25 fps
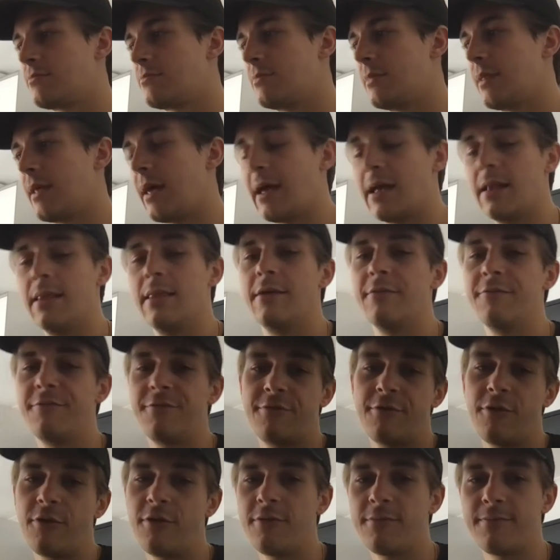live
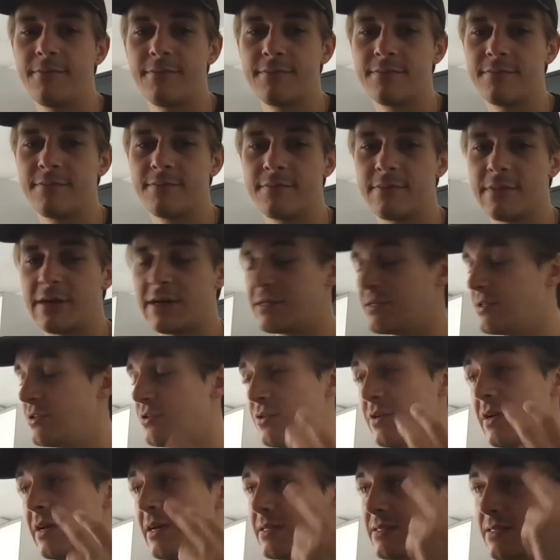through. I just
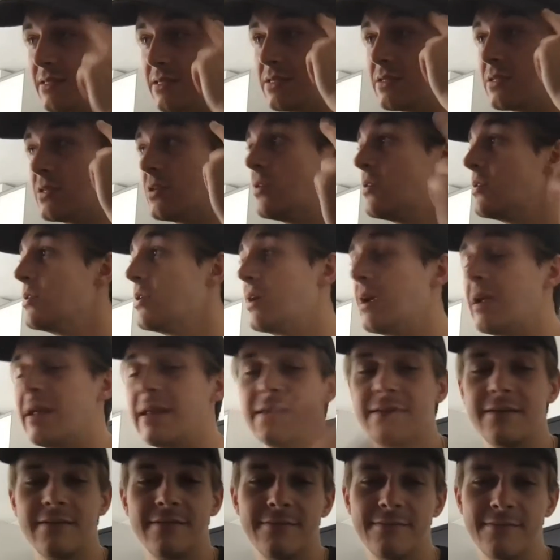realised that it's all in your
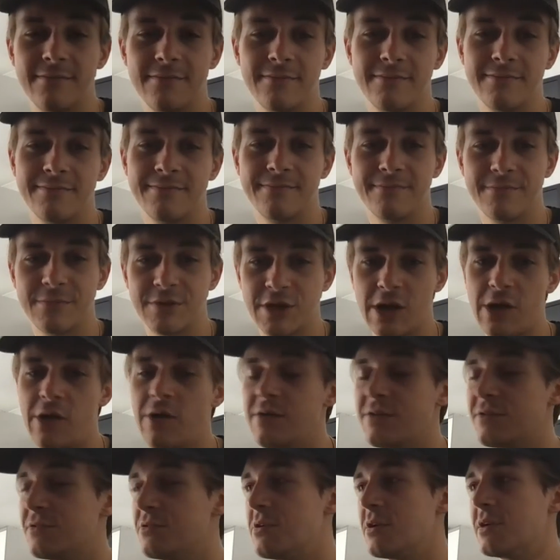head. Shout
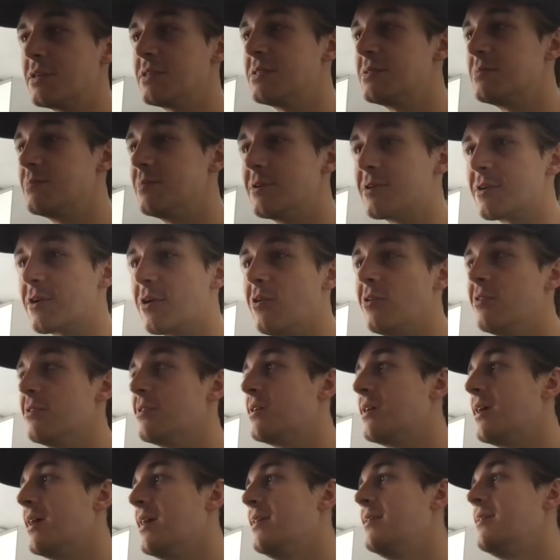out to Russ's book, All in
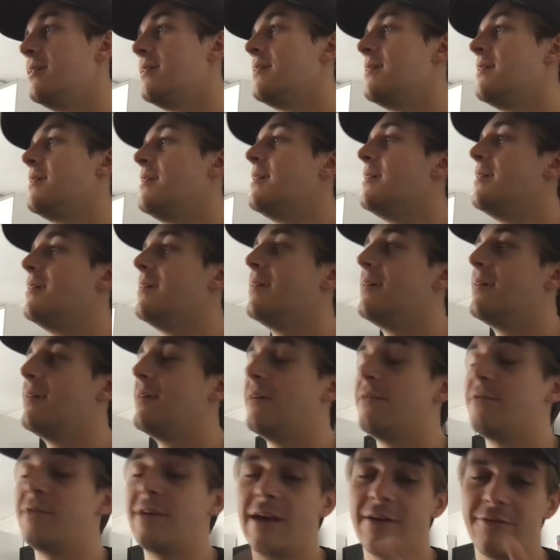Your Head.
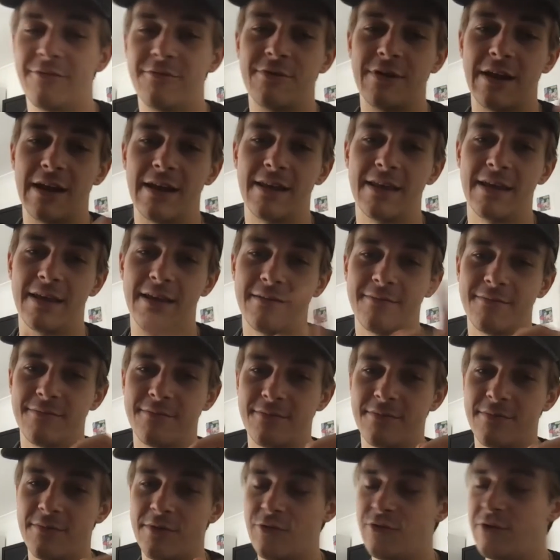If you haven't read that,
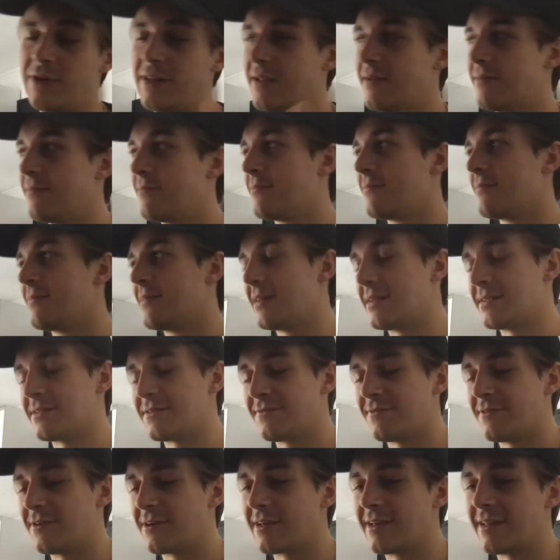read it. It's
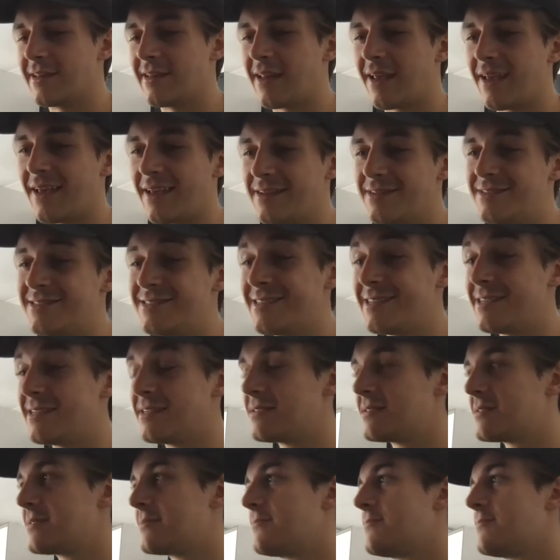fucking genius.